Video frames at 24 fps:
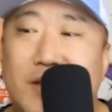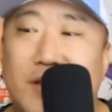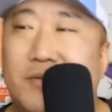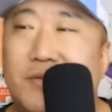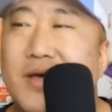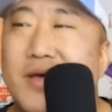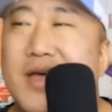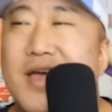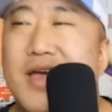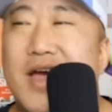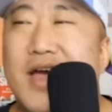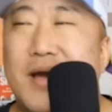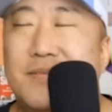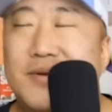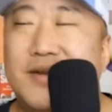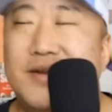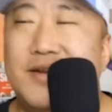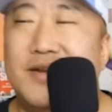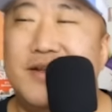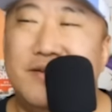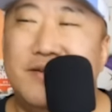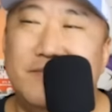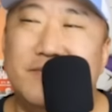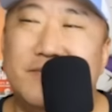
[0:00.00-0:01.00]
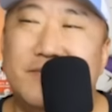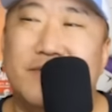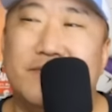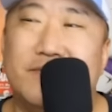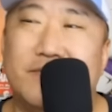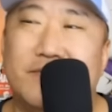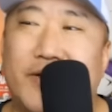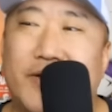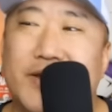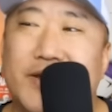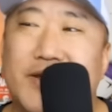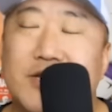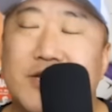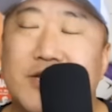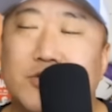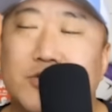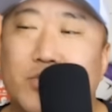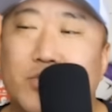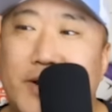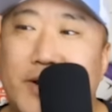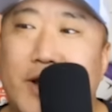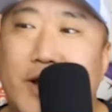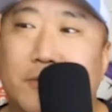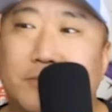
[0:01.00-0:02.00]
hell, I mean, even if the Vikings
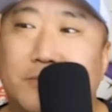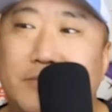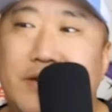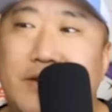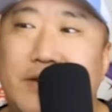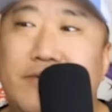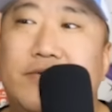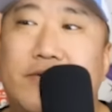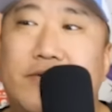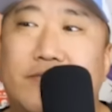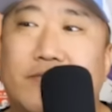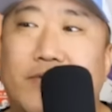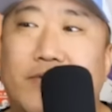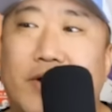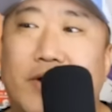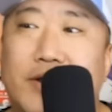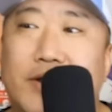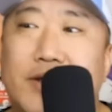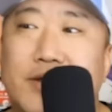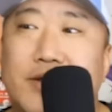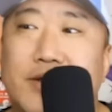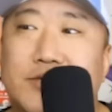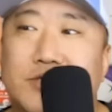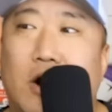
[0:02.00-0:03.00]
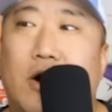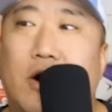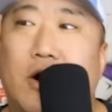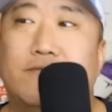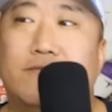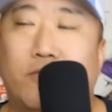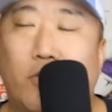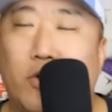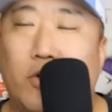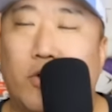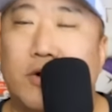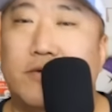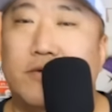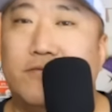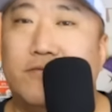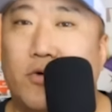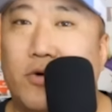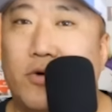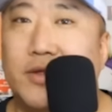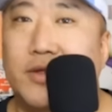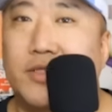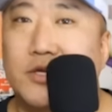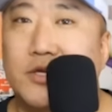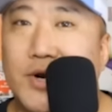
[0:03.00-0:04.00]
win out, even if the Vikings are
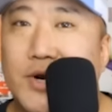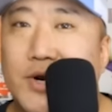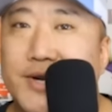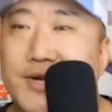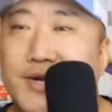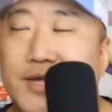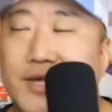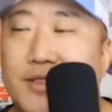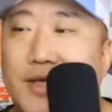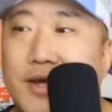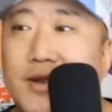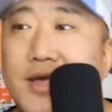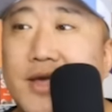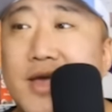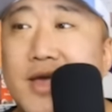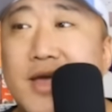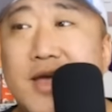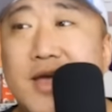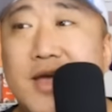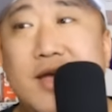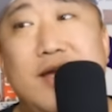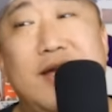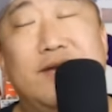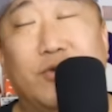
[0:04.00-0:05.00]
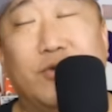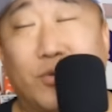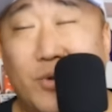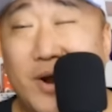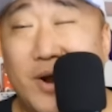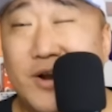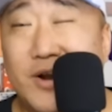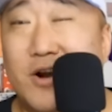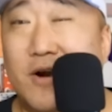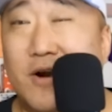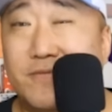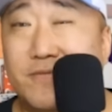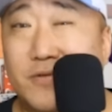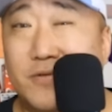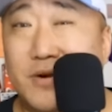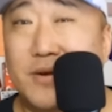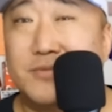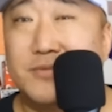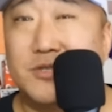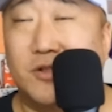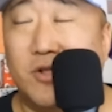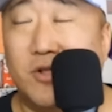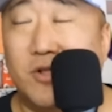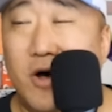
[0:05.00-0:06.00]
4-4 at the trade deadline, if the right offer
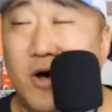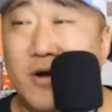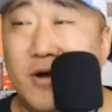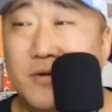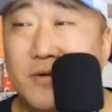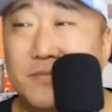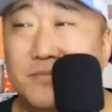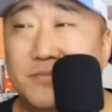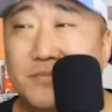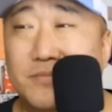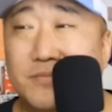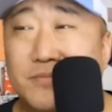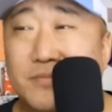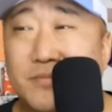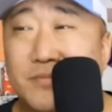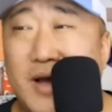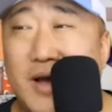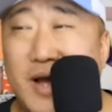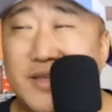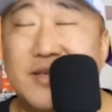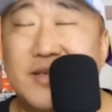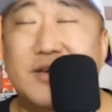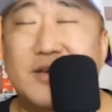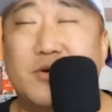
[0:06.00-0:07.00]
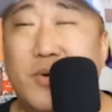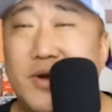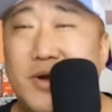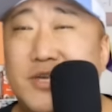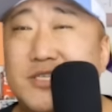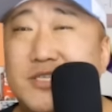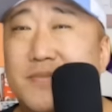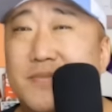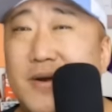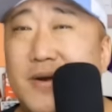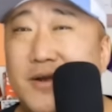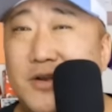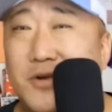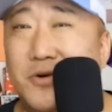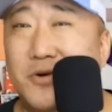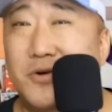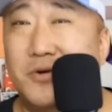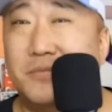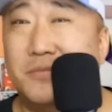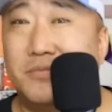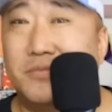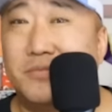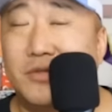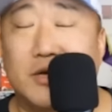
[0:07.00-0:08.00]
comes along, I think Kwesi may do
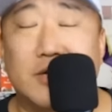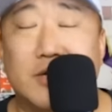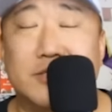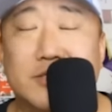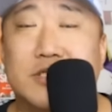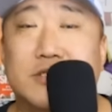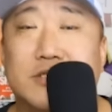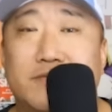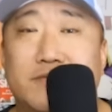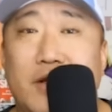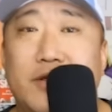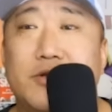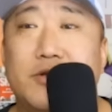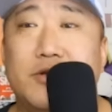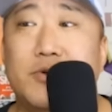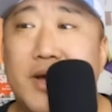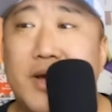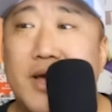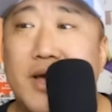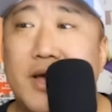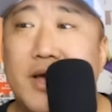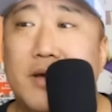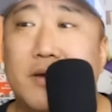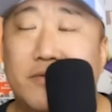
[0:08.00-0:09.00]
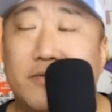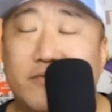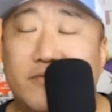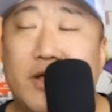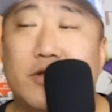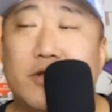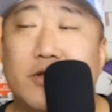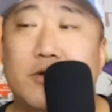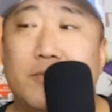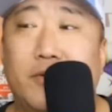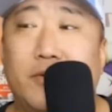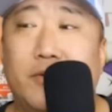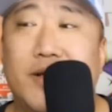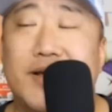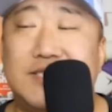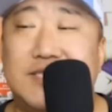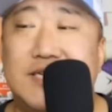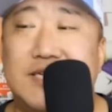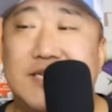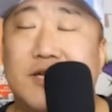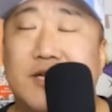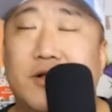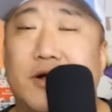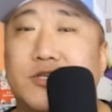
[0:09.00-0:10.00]
it. Because as valuable
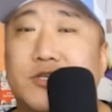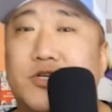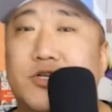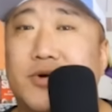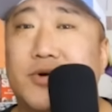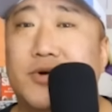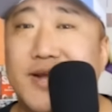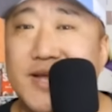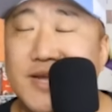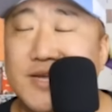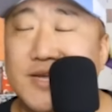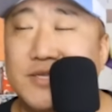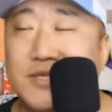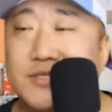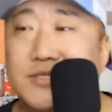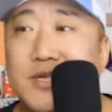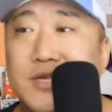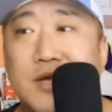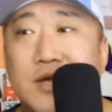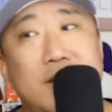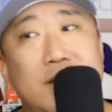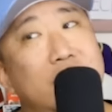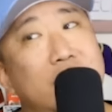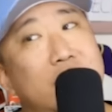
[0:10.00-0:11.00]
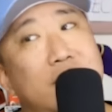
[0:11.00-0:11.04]
as Danielle Hunter is,